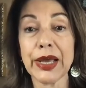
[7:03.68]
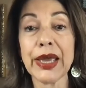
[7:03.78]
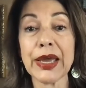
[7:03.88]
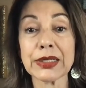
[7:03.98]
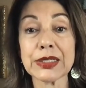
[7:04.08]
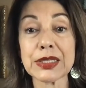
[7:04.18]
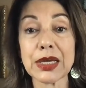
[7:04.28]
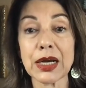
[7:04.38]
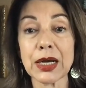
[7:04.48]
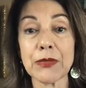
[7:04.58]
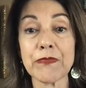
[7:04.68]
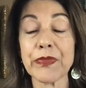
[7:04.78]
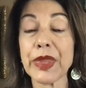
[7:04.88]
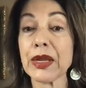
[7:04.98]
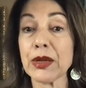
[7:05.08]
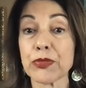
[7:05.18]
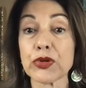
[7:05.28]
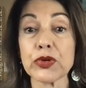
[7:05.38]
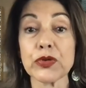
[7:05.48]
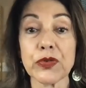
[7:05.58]
and
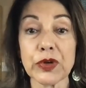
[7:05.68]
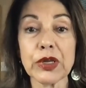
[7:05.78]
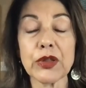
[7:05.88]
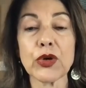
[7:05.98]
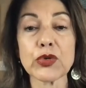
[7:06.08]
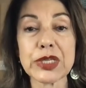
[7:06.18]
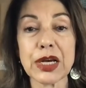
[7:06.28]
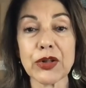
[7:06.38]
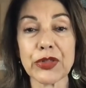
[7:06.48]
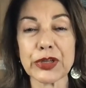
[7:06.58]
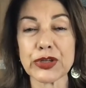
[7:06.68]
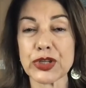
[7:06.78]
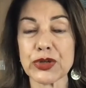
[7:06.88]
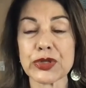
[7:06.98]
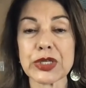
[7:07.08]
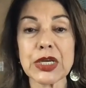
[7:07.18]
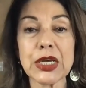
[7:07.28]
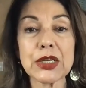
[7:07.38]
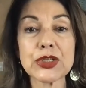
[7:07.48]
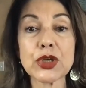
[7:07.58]
improve those health issues.
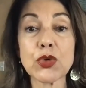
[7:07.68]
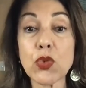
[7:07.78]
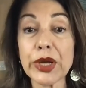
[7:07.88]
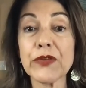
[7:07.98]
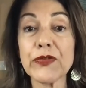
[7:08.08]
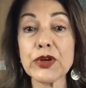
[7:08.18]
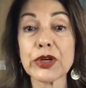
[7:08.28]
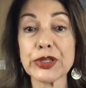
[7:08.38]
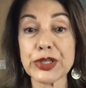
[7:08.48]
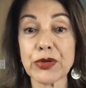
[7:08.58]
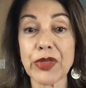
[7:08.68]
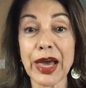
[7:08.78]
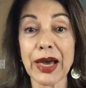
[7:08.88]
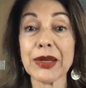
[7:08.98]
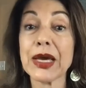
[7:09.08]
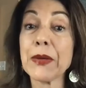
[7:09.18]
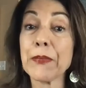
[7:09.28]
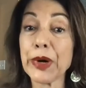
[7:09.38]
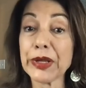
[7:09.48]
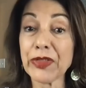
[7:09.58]
So what if you could do that?
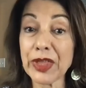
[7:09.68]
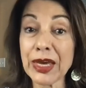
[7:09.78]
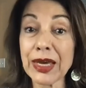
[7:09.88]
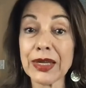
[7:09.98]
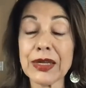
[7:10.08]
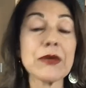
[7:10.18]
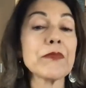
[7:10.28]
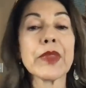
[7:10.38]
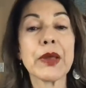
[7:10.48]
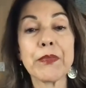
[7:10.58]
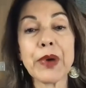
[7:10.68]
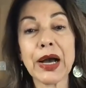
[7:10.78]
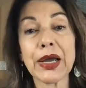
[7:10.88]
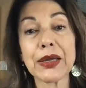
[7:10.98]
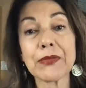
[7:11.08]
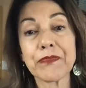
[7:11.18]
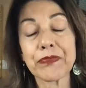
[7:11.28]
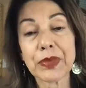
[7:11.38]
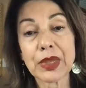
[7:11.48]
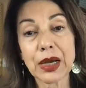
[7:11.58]
But then by
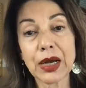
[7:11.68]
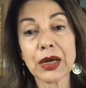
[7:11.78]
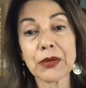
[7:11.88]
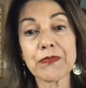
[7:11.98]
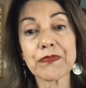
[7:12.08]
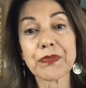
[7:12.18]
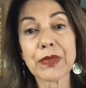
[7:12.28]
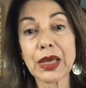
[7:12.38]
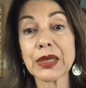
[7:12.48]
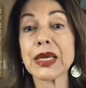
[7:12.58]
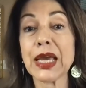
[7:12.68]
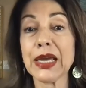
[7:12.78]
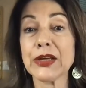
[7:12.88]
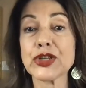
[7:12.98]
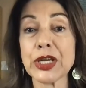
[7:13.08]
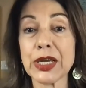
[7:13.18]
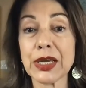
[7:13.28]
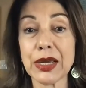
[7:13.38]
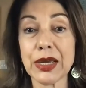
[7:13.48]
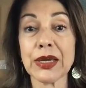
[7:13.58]

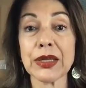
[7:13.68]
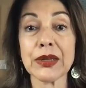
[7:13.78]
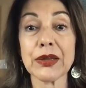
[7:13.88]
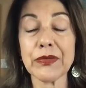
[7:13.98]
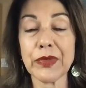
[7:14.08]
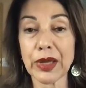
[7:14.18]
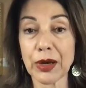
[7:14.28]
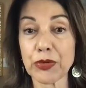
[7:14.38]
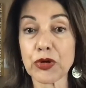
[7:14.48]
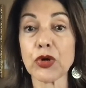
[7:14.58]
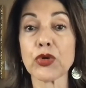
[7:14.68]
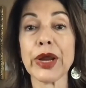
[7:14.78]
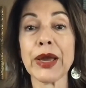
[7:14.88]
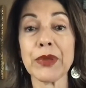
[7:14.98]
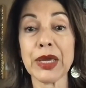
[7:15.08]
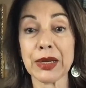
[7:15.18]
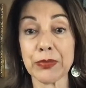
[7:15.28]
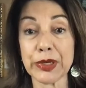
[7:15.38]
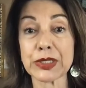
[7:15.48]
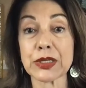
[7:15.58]
engaging in a program and a
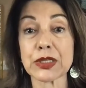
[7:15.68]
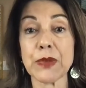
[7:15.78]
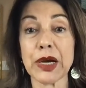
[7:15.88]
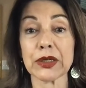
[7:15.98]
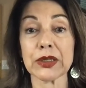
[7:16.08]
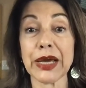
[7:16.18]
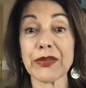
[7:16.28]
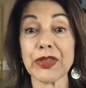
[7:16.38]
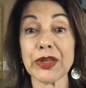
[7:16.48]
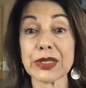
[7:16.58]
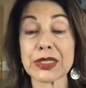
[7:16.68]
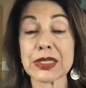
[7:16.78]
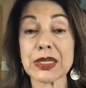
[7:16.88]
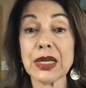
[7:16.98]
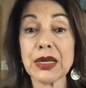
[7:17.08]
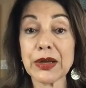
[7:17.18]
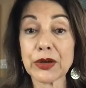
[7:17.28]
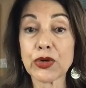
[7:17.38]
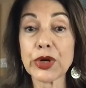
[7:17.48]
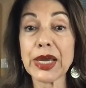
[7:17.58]
business model like this,
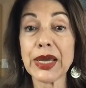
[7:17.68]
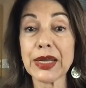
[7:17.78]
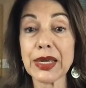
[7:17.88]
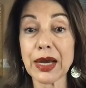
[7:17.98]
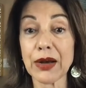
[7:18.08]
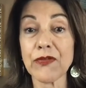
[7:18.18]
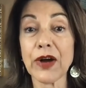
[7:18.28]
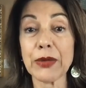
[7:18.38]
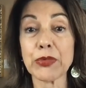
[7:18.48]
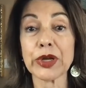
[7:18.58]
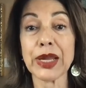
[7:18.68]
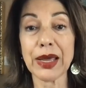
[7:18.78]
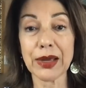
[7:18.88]
creating a vibrant